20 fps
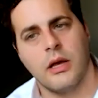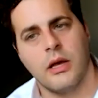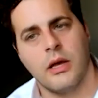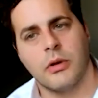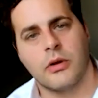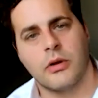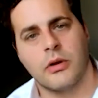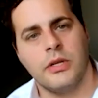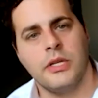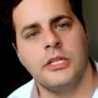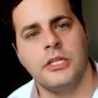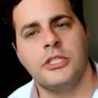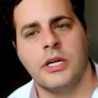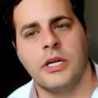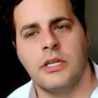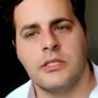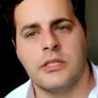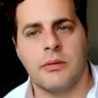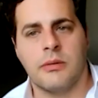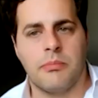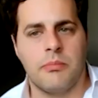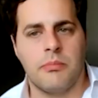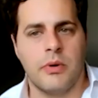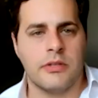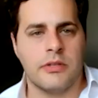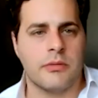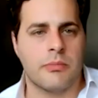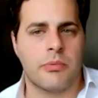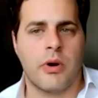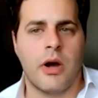But Collegia is a
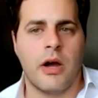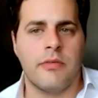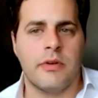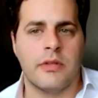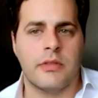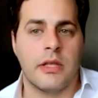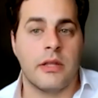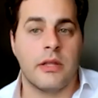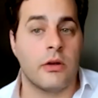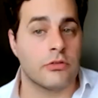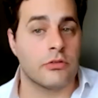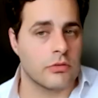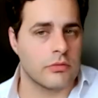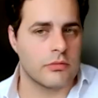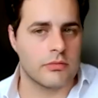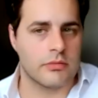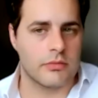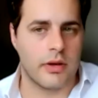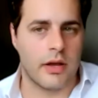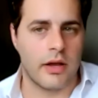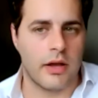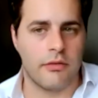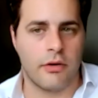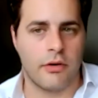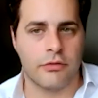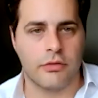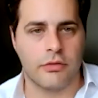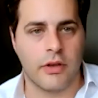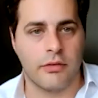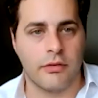is a private and also I uh,
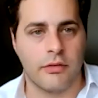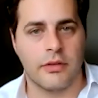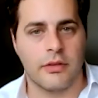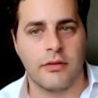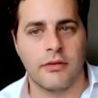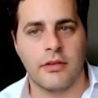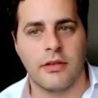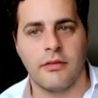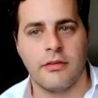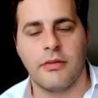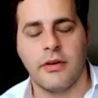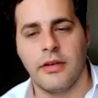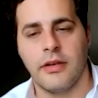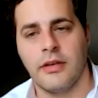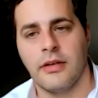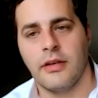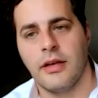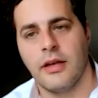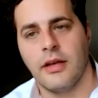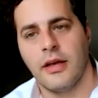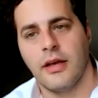also have to give a